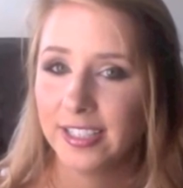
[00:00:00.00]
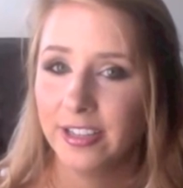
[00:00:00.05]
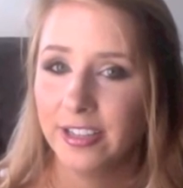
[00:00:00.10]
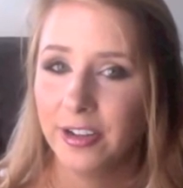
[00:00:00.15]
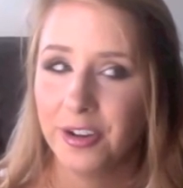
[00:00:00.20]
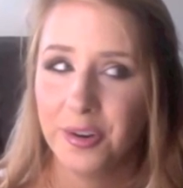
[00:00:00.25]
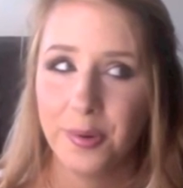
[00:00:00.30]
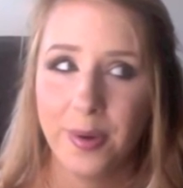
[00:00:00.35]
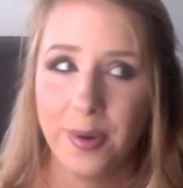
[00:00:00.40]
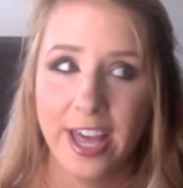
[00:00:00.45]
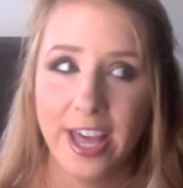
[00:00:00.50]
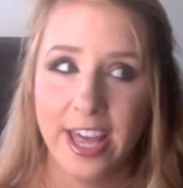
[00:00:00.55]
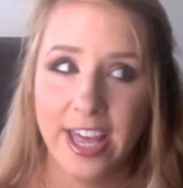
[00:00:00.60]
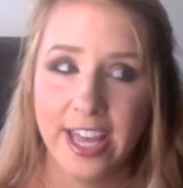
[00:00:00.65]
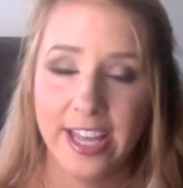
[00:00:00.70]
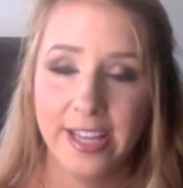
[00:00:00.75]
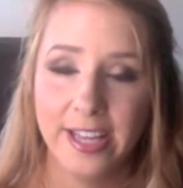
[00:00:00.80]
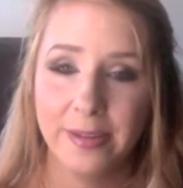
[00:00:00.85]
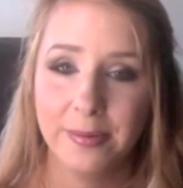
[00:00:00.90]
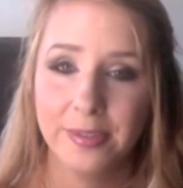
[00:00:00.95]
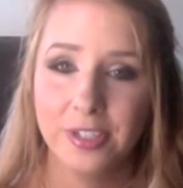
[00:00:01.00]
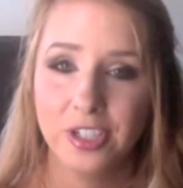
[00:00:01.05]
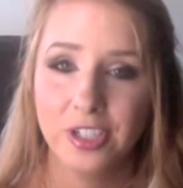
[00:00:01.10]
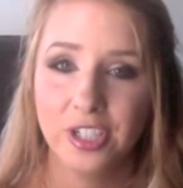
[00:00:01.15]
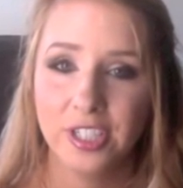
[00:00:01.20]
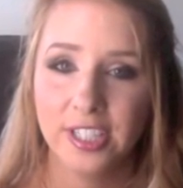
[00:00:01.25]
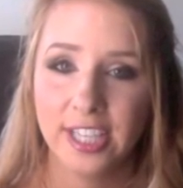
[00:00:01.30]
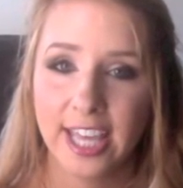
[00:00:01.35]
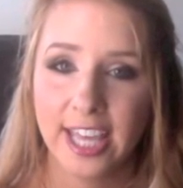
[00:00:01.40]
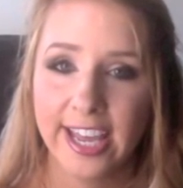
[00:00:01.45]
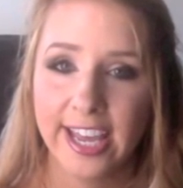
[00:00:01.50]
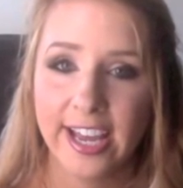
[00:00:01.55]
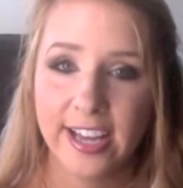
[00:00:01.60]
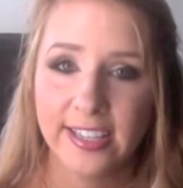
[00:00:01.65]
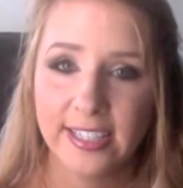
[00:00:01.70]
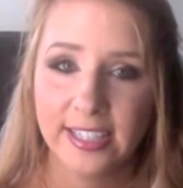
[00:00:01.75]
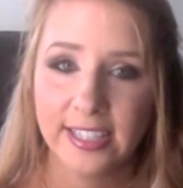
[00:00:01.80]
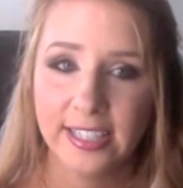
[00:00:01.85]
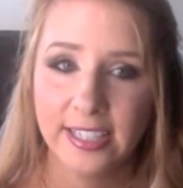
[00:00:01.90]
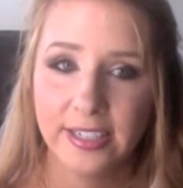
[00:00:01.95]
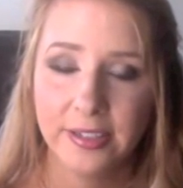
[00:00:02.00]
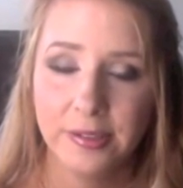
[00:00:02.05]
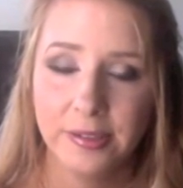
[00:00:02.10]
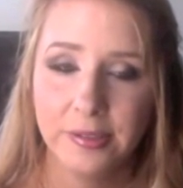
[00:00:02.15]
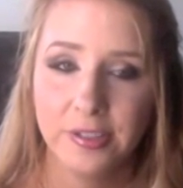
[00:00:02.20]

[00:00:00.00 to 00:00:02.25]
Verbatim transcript: No way. It was just chaos in there.